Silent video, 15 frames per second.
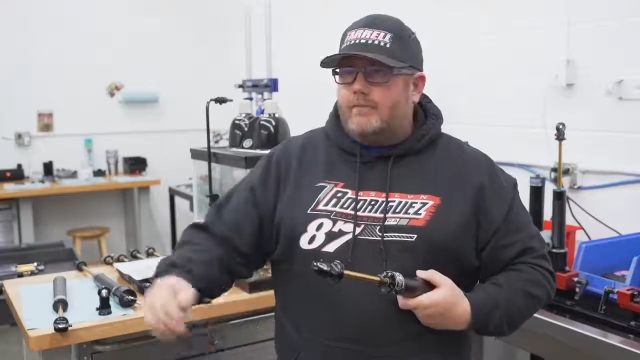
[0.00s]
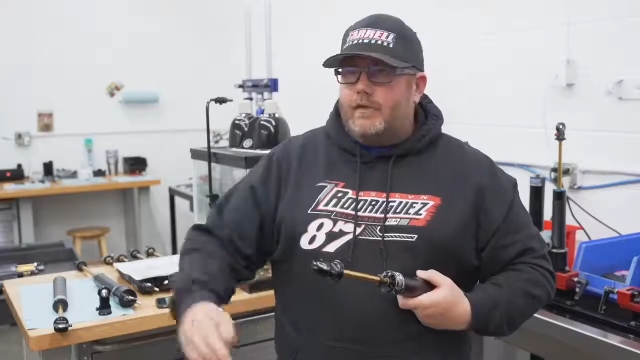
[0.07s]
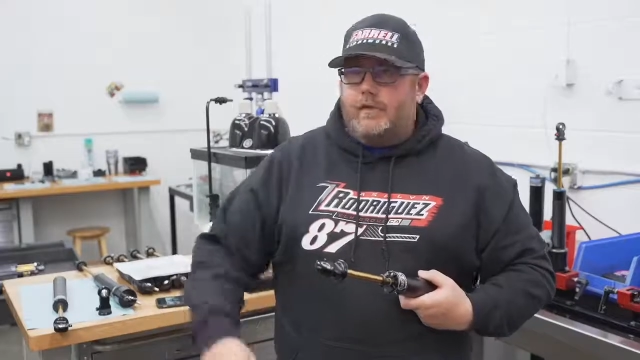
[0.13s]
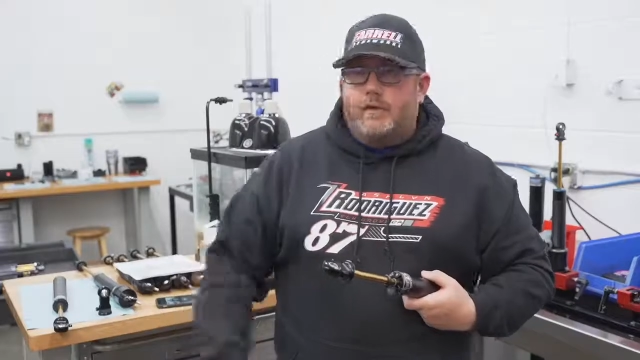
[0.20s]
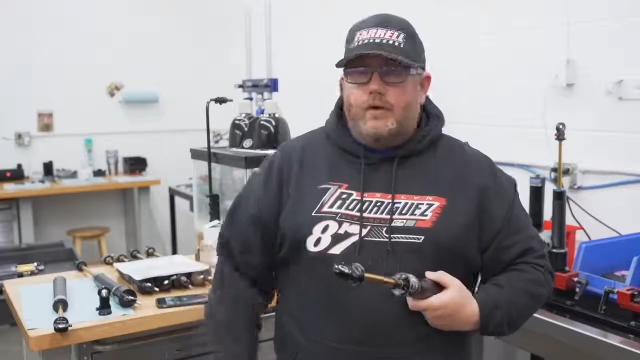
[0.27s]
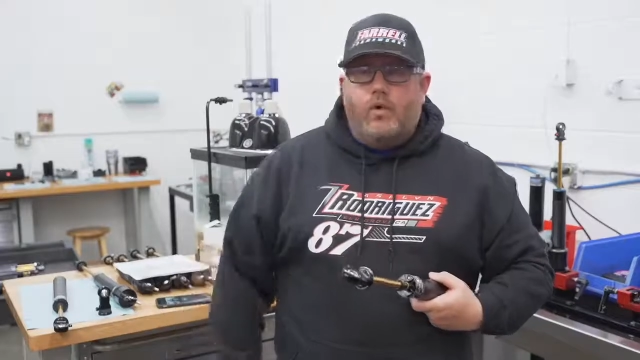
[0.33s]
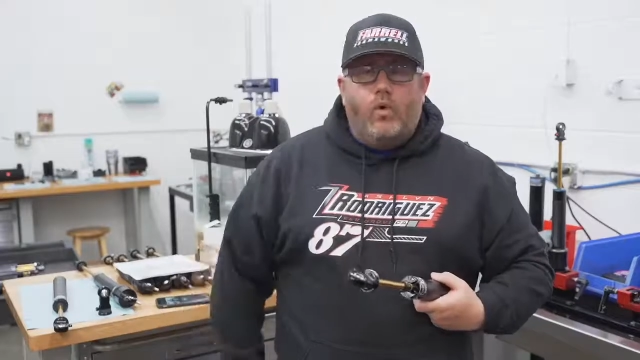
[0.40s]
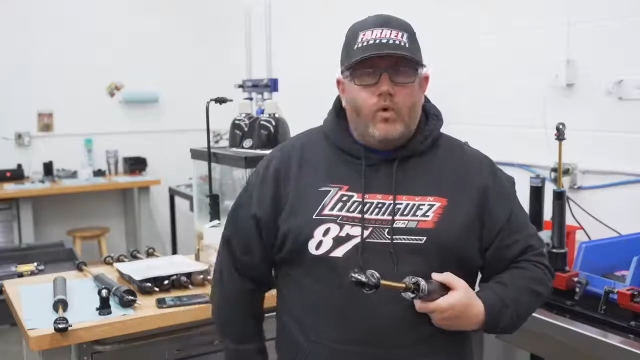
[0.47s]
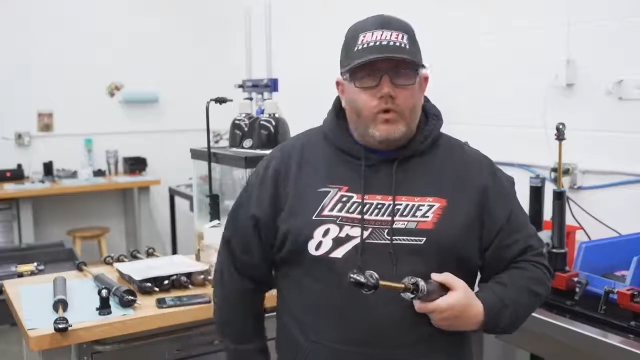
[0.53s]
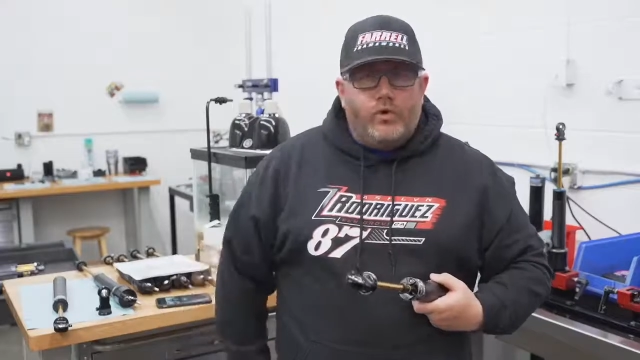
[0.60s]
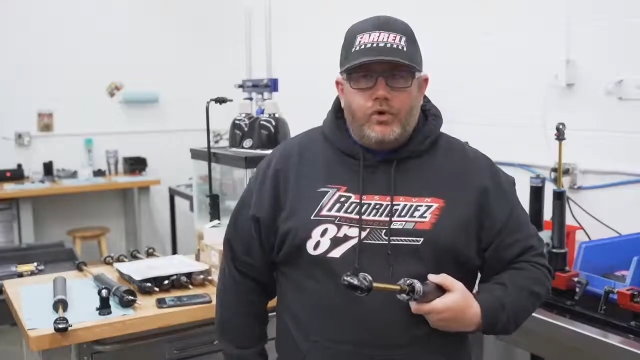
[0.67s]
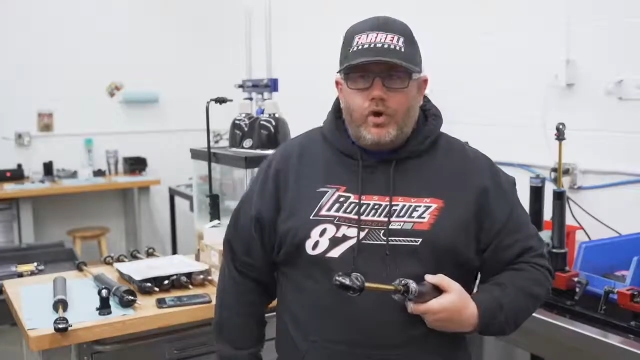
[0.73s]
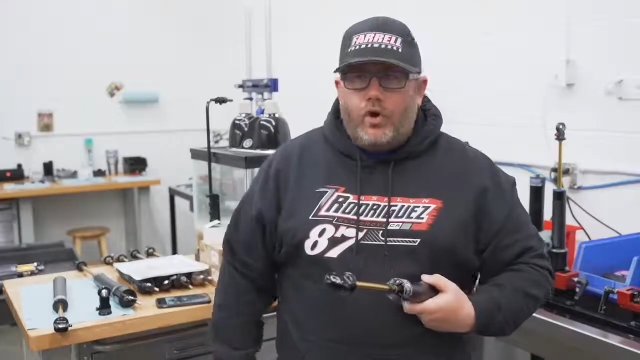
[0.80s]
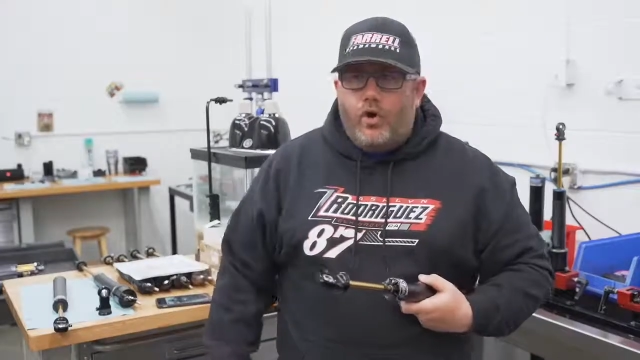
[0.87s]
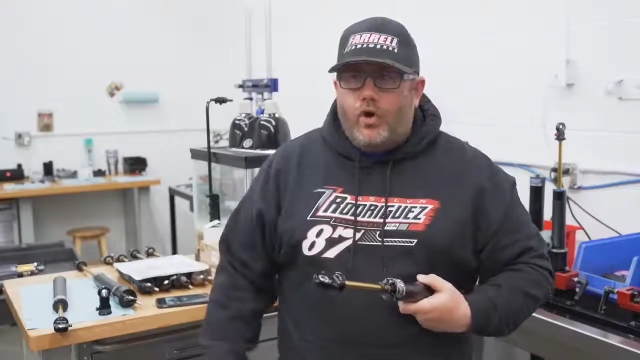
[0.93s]

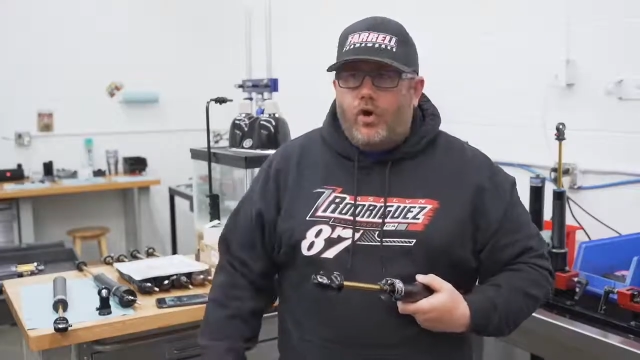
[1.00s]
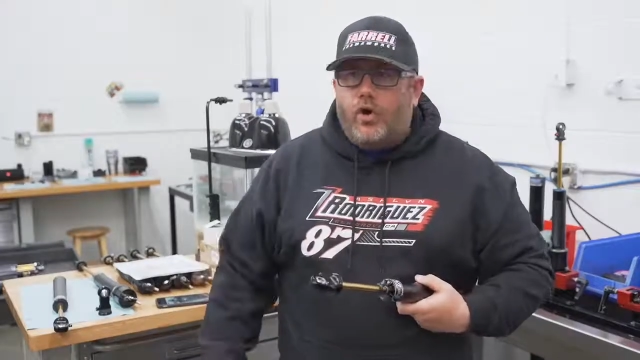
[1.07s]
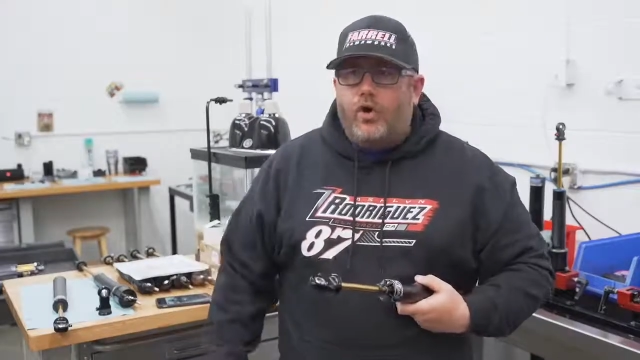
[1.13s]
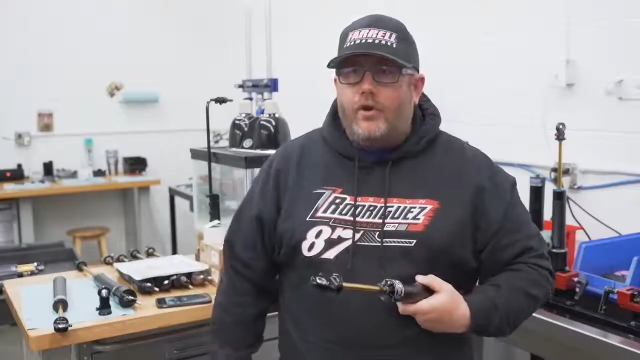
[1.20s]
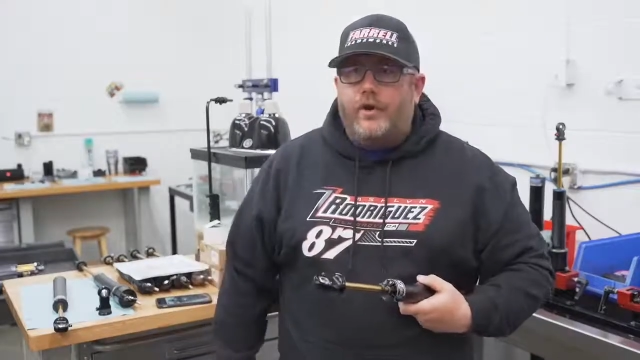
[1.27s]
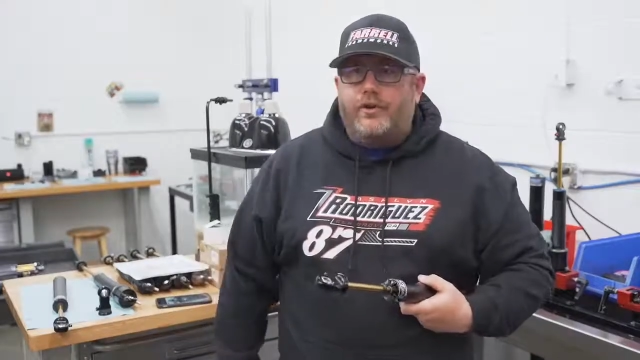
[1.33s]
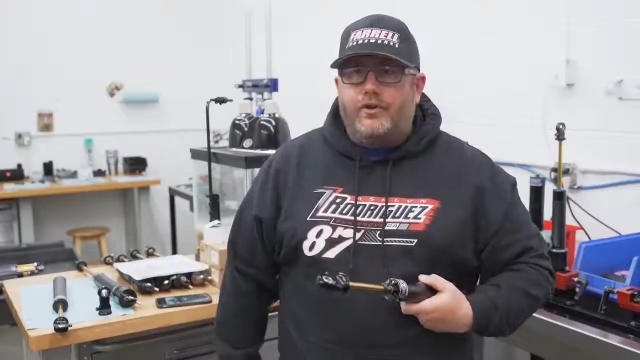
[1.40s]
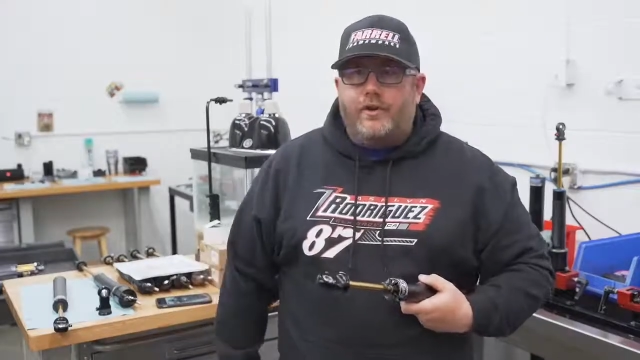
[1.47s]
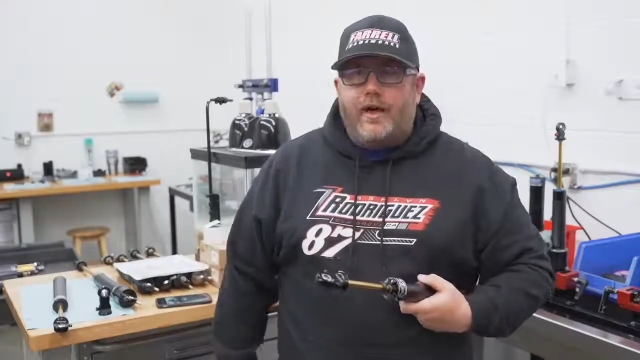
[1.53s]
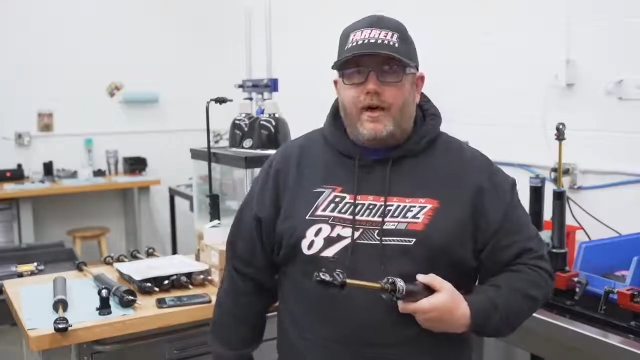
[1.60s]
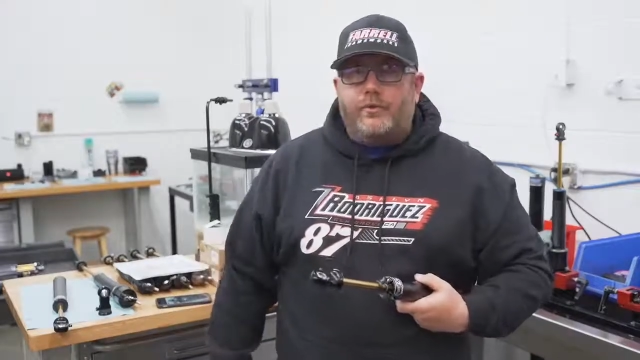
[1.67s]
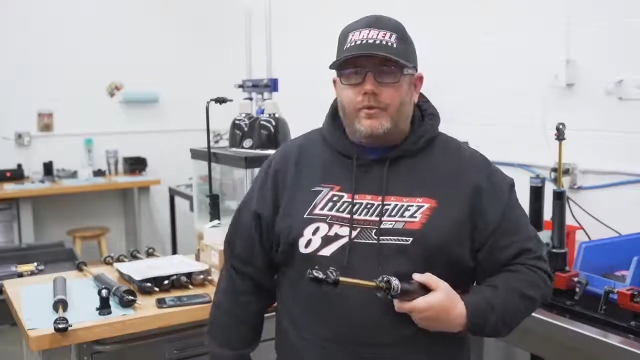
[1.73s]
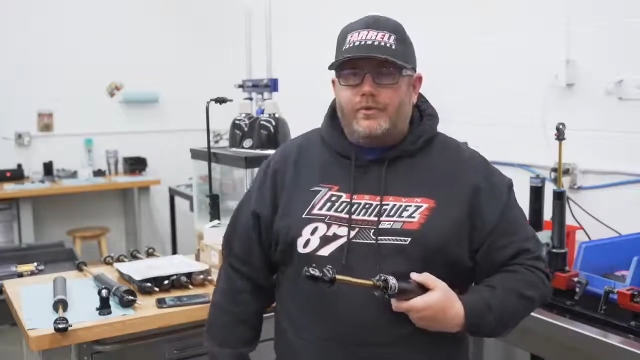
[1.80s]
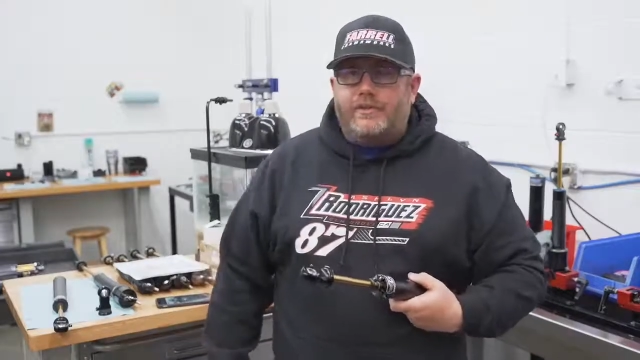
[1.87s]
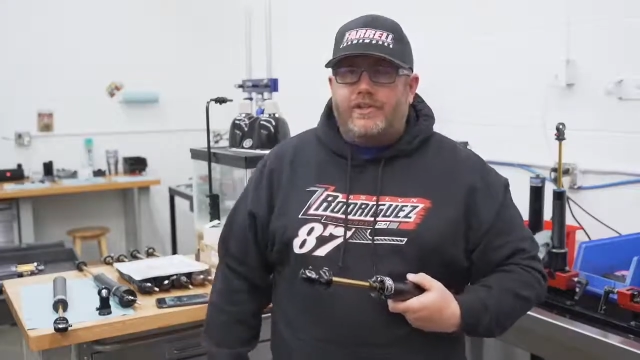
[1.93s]
older car and you're
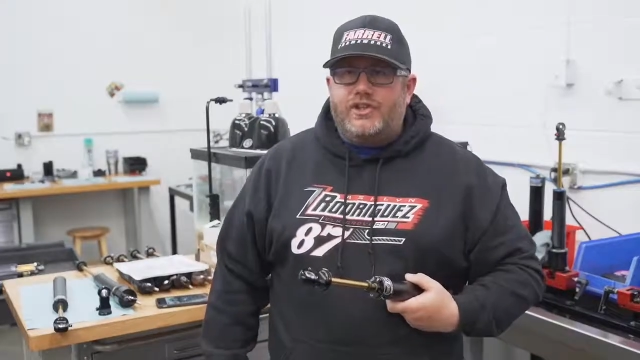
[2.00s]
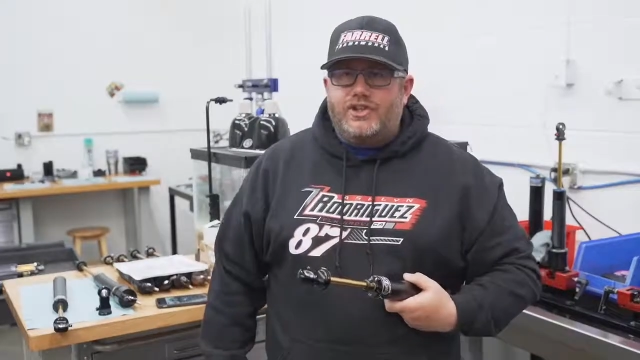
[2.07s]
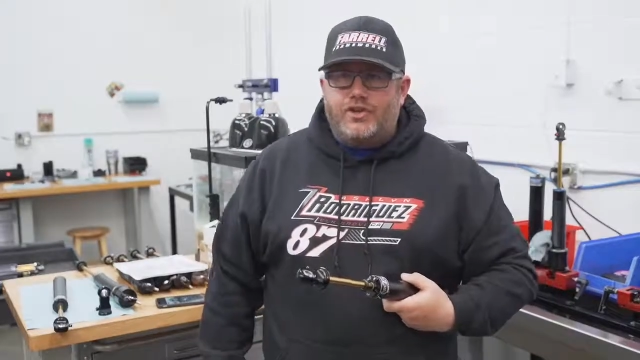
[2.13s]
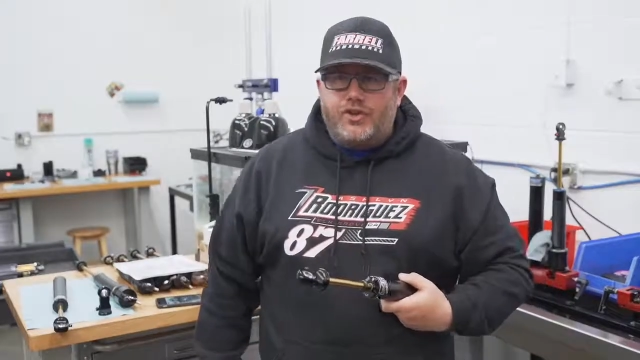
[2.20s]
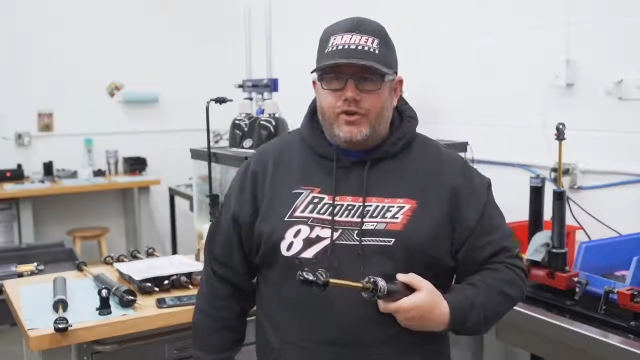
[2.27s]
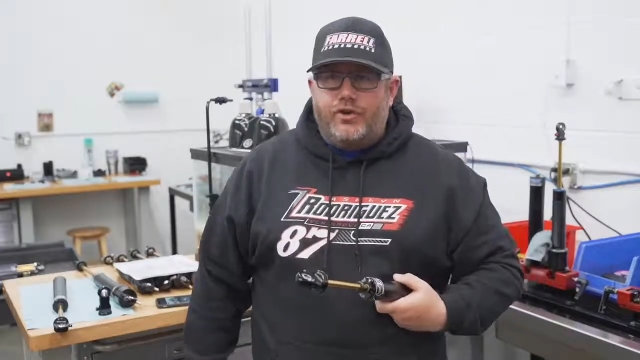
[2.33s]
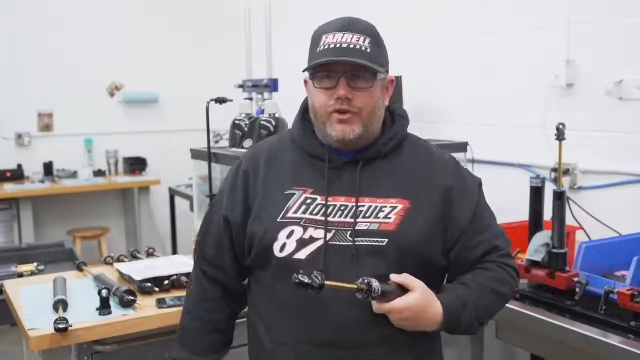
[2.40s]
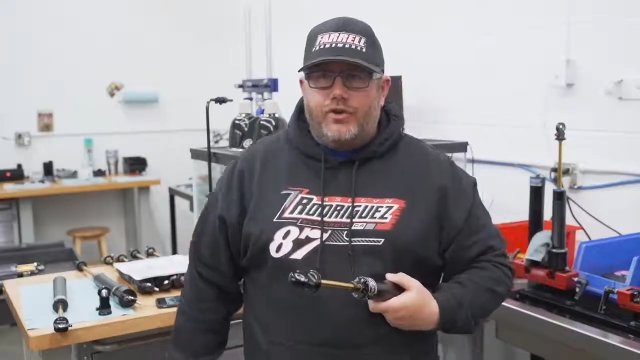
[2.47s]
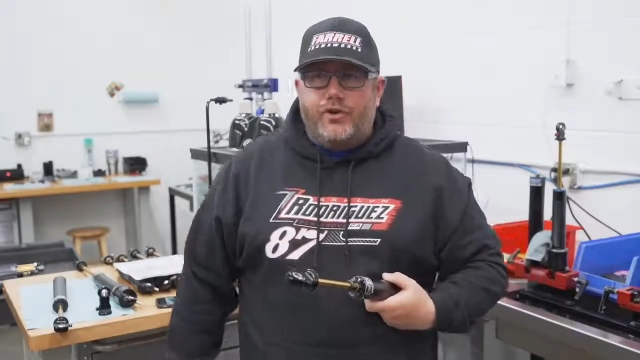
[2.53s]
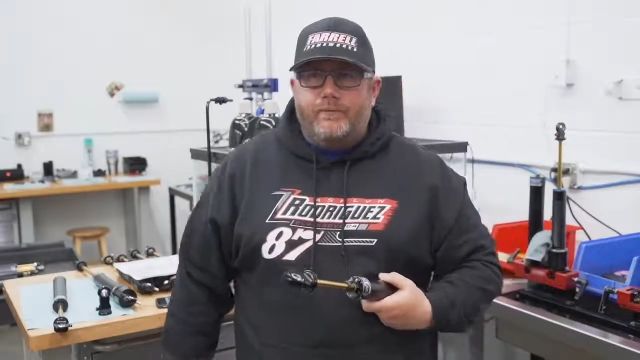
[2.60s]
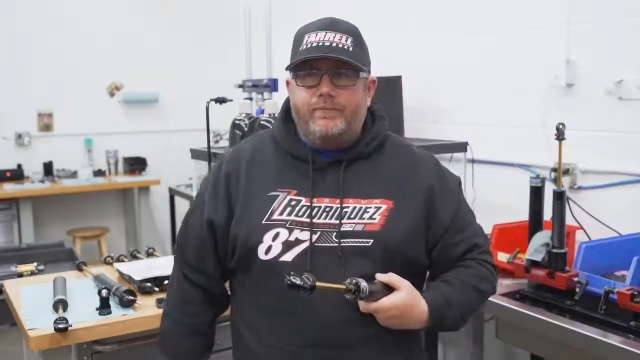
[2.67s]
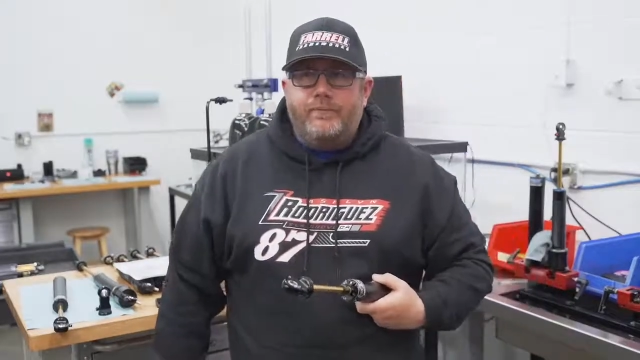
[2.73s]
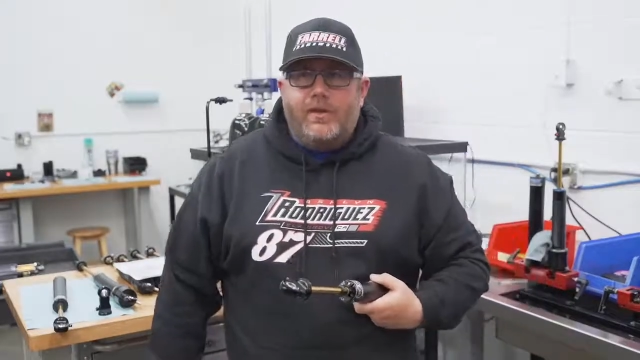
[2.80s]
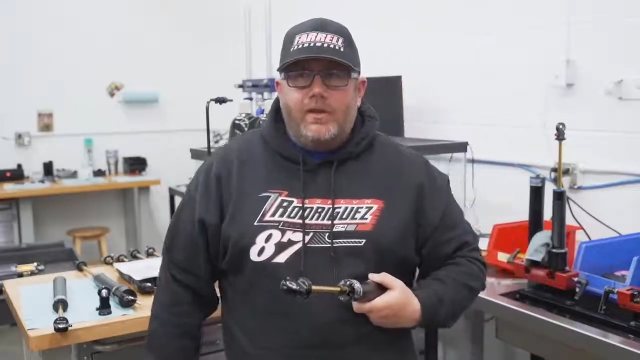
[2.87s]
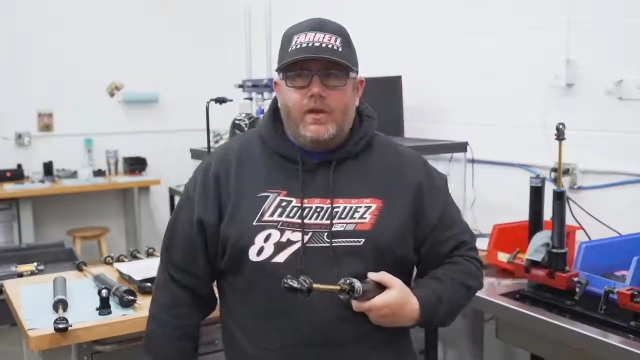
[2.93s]
not really
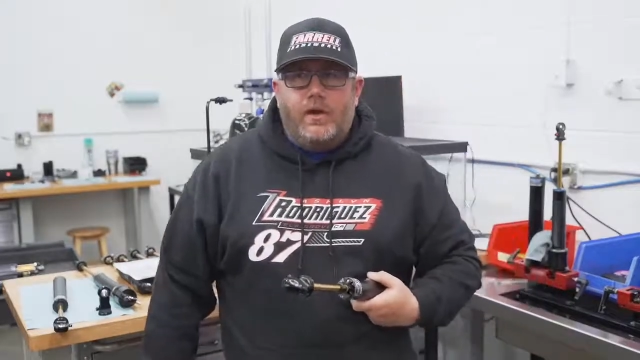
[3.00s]
sure,